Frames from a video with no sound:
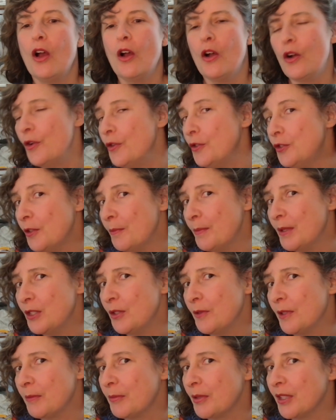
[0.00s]
who should be
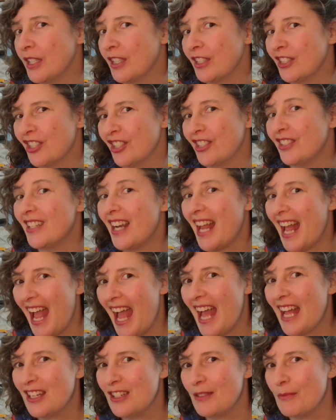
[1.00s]
doing production,
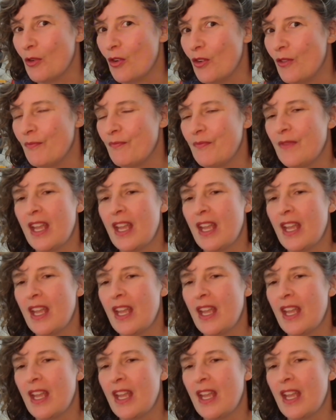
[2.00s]
and more.